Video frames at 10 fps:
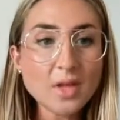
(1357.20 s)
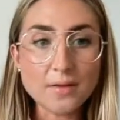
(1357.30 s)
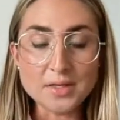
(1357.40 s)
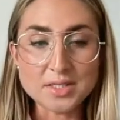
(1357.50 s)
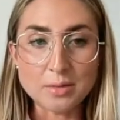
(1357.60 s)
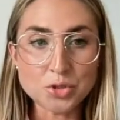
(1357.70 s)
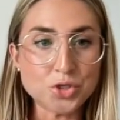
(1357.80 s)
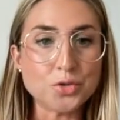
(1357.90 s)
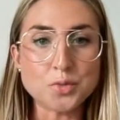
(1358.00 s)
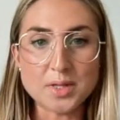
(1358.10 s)
the same
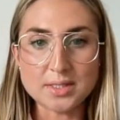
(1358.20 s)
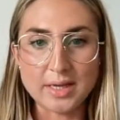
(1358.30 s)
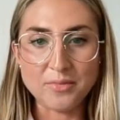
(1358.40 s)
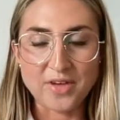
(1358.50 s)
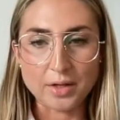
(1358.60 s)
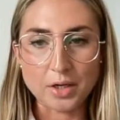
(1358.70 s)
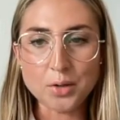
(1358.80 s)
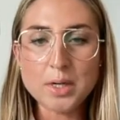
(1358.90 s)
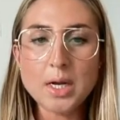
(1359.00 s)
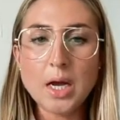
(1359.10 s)
shoes with the same
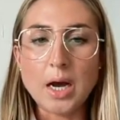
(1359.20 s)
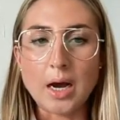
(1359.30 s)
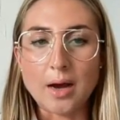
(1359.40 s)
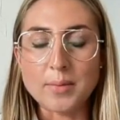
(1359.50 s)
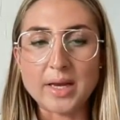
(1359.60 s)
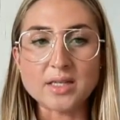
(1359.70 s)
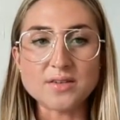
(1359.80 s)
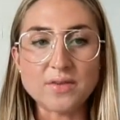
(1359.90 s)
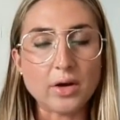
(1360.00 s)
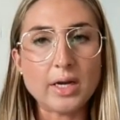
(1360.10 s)
value. And it's a
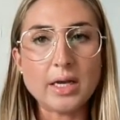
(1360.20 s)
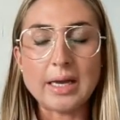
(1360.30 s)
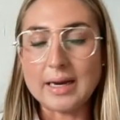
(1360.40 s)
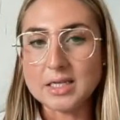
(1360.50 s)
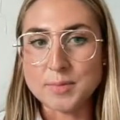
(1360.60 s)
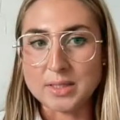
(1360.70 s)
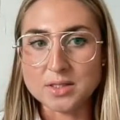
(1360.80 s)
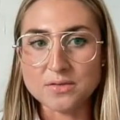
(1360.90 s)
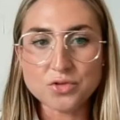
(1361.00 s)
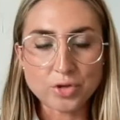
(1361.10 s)
very
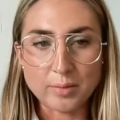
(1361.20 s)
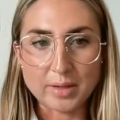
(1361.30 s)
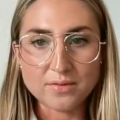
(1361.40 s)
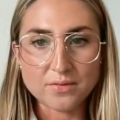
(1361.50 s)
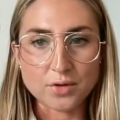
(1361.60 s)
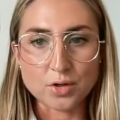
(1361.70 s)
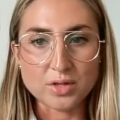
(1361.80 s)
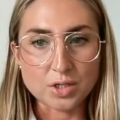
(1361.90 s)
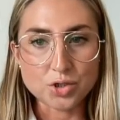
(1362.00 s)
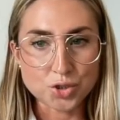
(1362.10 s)
inexpensive treatment for
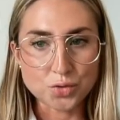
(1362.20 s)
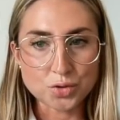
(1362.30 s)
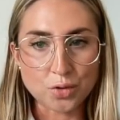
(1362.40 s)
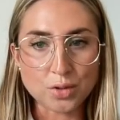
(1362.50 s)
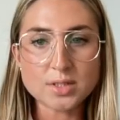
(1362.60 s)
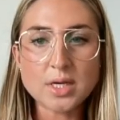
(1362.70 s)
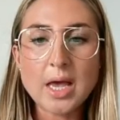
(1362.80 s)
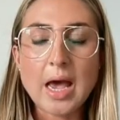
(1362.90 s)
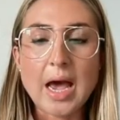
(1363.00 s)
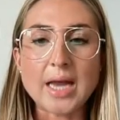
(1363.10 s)
these shoe soles.
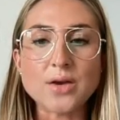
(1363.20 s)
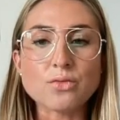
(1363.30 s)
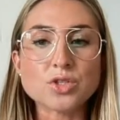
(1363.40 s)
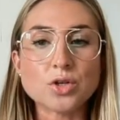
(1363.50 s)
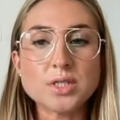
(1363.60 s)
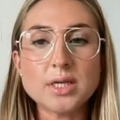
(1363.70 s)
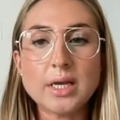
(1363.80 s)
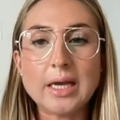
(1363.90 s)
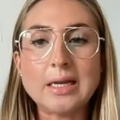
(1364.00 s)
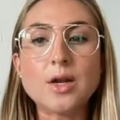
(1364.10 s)
And it resulted
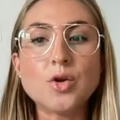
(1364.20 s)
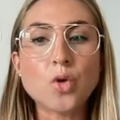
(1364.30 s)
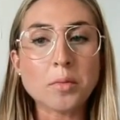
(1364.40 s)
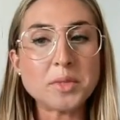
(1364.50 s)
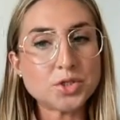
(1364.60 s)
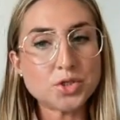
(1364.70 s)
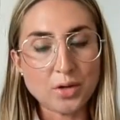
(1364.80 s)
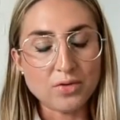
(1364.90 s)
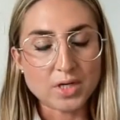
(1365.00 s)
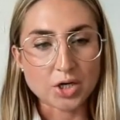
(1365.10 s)
in an enormous
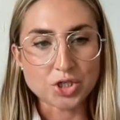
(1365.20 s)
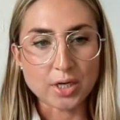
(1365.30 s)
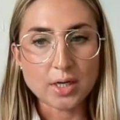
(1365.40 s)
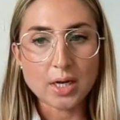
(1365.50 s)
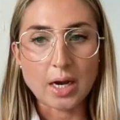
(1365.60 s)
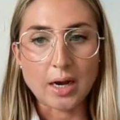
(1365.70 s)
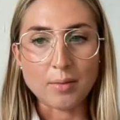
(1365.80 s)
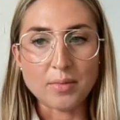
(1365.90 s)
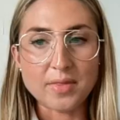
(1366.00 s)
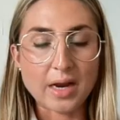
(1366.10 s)
duty reduction
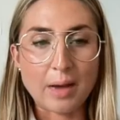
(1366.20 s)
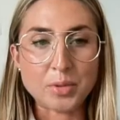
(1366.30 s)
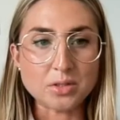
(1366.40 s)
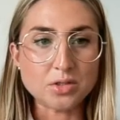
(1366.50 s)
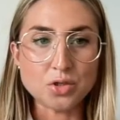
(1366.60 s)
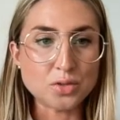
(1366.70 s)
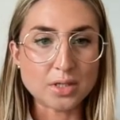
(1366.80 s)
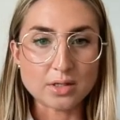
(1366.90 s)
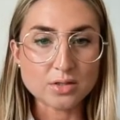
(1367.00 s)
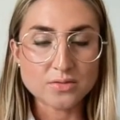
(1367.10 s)
that happened
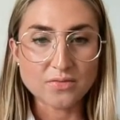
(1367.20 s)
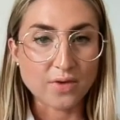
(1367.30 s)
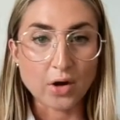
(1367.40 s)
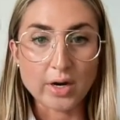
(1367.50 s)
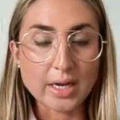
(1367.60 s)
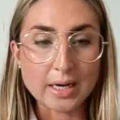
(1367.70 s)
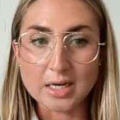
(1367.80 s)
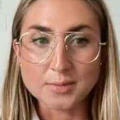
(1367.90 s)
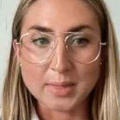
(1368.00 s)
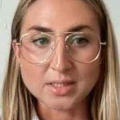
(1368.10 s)
using this very
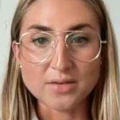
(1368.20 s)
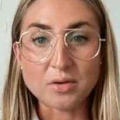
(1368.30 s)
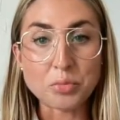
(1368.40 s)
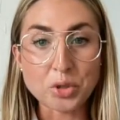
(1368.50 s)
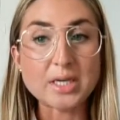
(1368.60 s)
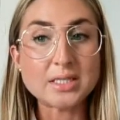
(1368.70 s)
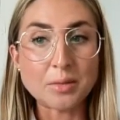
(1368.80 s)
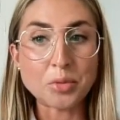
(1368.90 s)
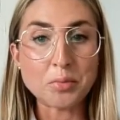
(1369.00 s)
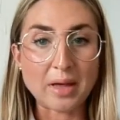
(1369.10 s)
inexpensive and pretty
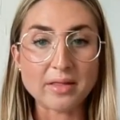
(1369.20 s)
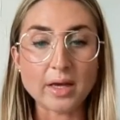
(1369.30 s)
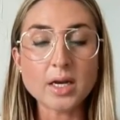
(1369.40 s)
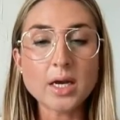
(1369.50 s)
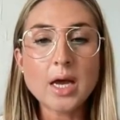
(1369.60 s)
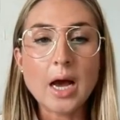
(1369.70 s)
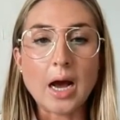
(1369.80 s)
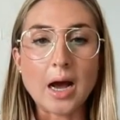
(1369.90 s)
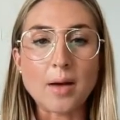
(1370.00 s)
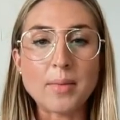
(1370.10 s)
simple method.
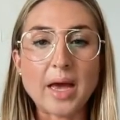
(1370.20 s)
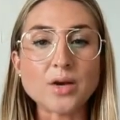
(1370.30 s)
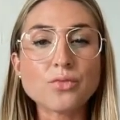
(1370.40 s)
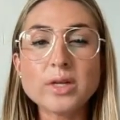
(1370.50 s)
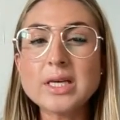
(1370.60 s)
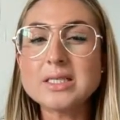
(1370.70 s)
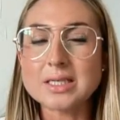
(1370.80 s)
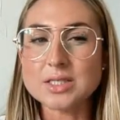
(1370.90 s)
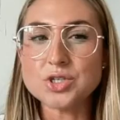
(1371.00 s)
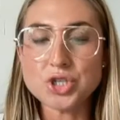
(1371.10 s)
And it really
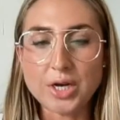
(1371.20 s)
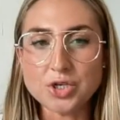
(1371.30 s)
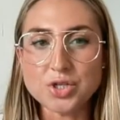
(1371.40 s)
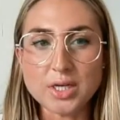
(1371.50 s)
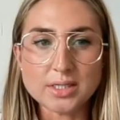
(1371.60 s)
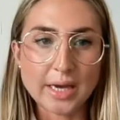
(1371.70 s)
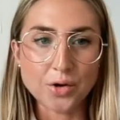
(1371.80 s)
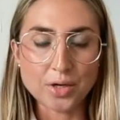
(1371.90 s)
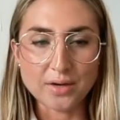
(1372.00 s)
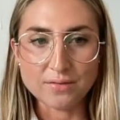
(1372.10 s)
doesn't change the
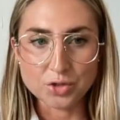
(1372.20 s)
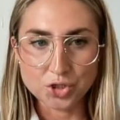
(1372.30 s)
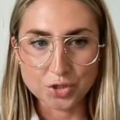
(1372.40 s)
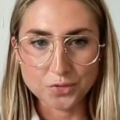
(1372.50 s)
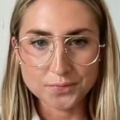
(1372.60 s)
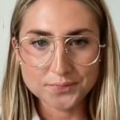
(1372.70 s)
integrity of the shoe,